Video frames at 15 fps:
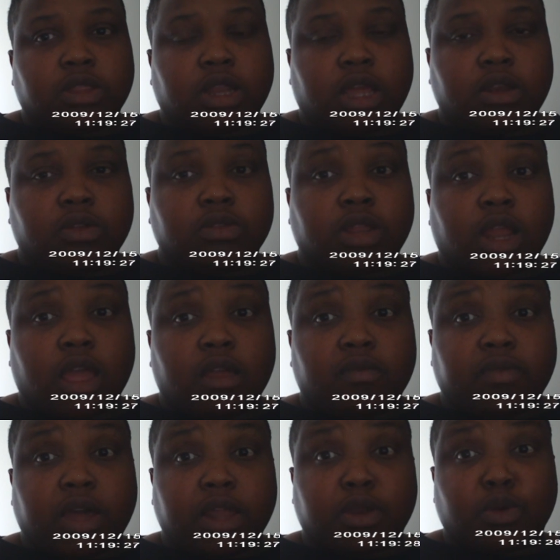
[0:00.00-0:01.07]
that I knew that I had
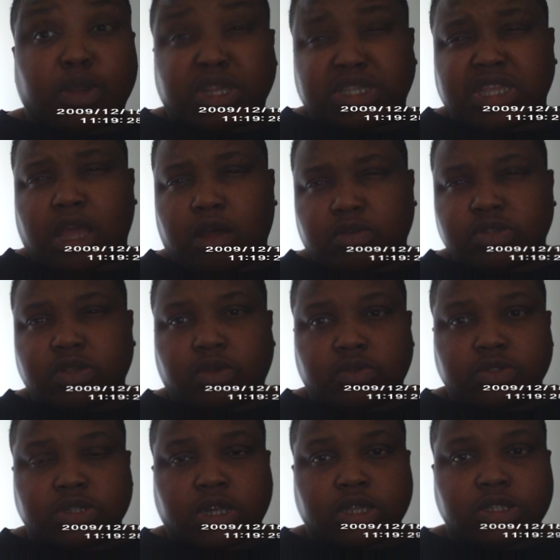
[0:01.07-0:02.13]
invited, or each
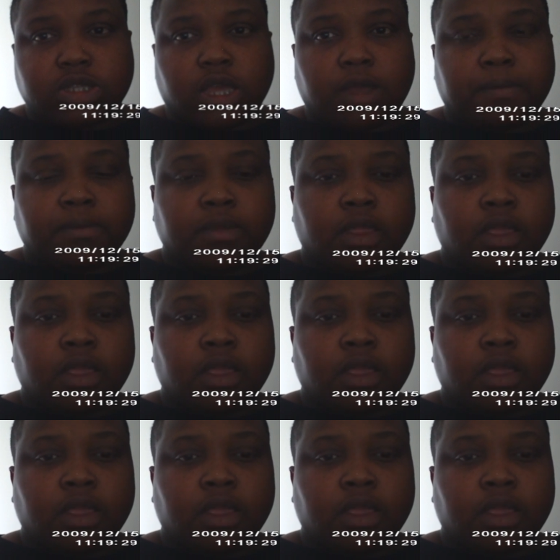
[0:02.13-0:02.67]
household, should I say.